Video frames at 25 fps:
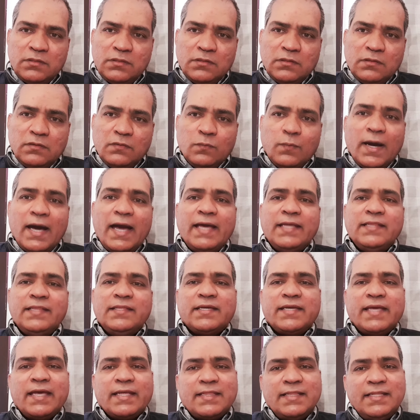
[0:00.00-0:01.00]
Why the
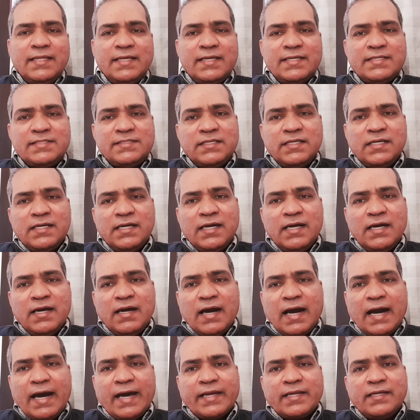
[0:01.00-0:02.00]
Catholics
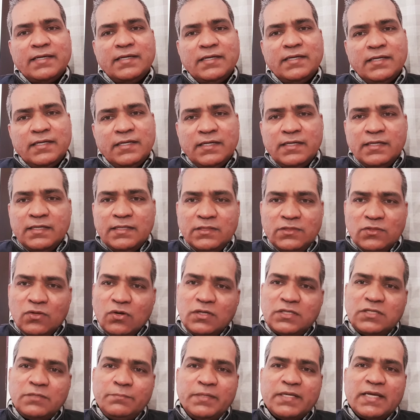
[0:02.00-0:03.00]
are
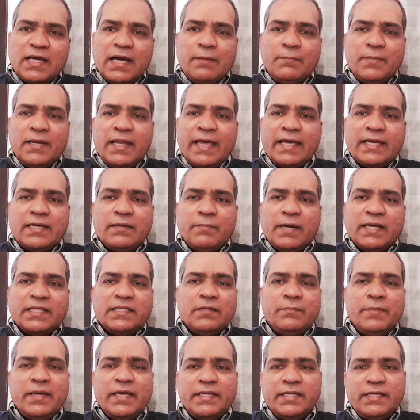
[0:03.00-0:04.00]
not become like
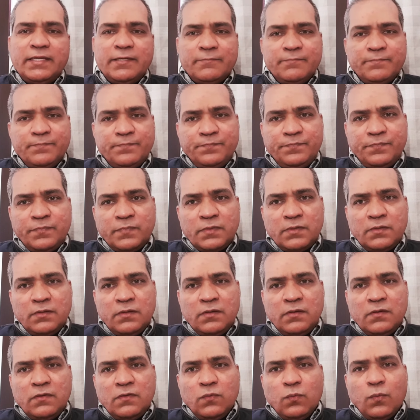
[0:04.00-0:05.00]
Mother Mary?
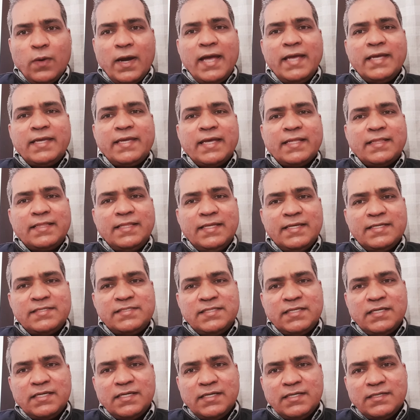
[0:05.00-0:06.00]
Why
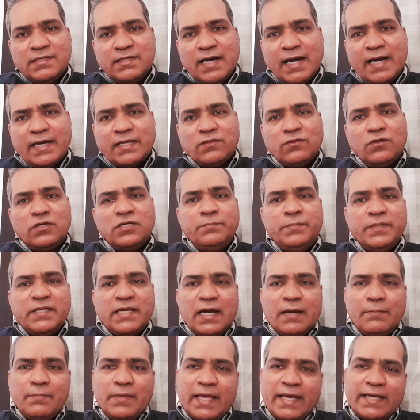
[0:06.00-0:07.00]
Catholics are not
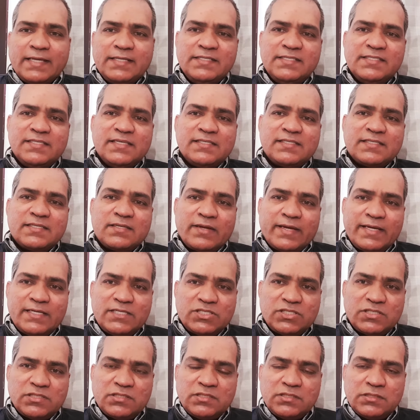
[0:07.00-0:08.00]
become like Jesus
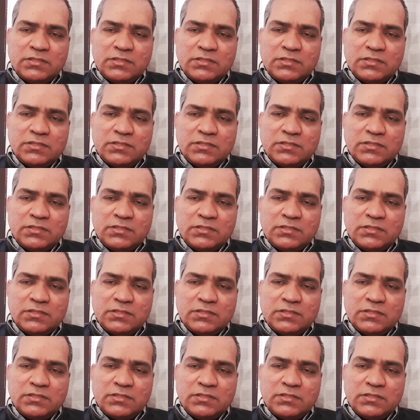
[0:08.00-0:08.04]
Christ?